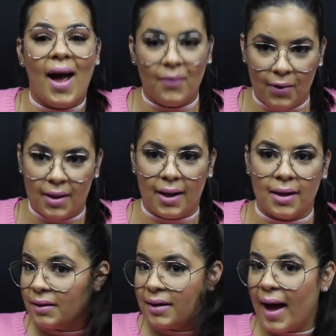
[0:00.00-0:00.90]

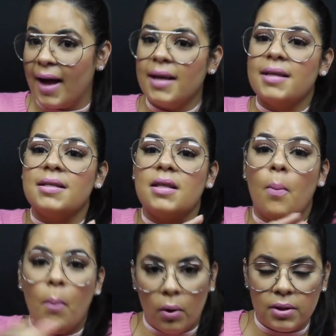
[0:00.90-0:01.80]
everything. That is the
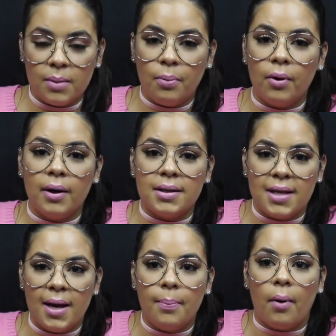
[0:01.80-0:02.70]
most important
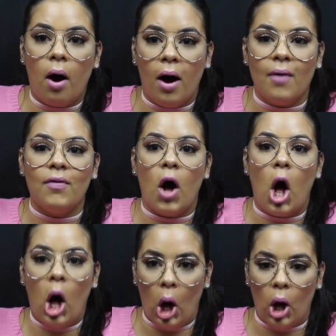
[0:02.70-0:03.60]
tip of
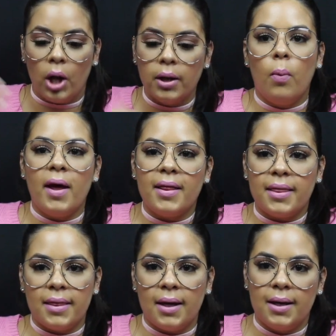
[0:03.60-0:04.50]
all.
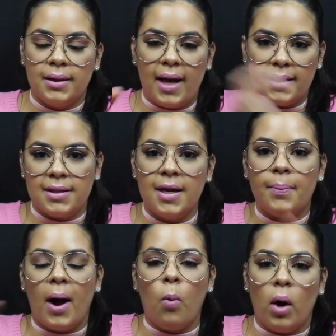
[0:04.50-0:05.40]
With that tip,
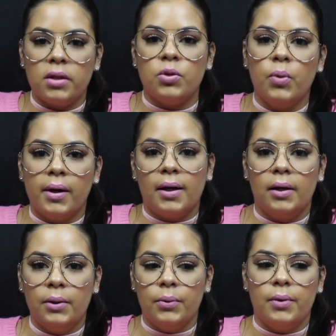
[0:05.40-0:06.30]
I want to
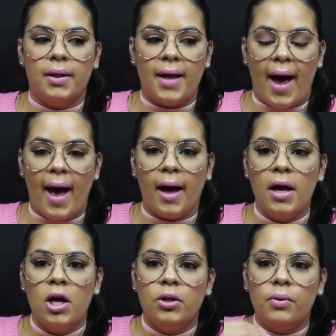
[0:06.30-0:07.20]
include that
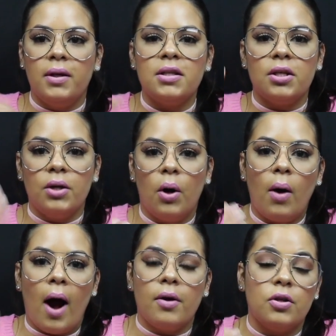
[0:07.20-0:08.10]
you need to know
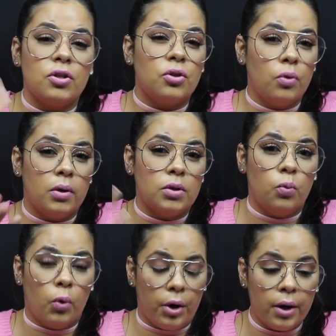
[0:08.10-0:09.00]
how your stores
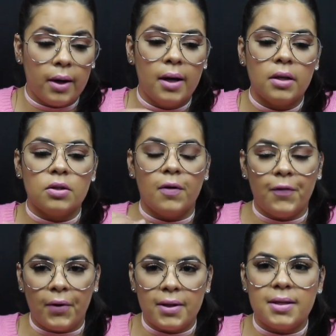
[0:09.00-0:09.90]
work. So
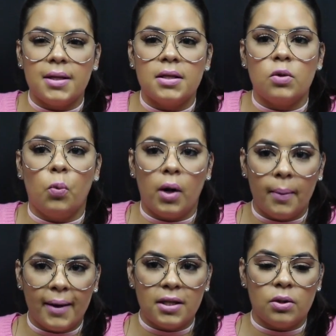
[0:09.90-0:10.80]
for instance, one of
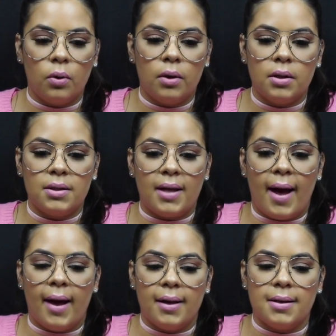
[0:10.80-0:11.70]
my stores
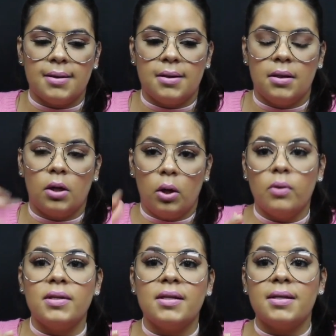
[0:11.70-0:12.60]
that is the
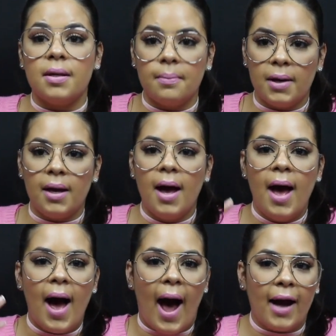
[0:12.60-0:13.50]
closest to me,
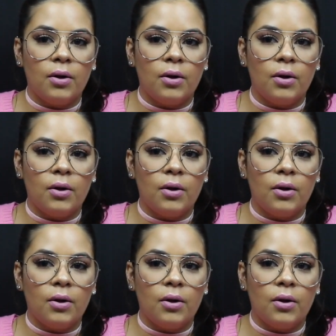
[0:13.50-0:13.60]
I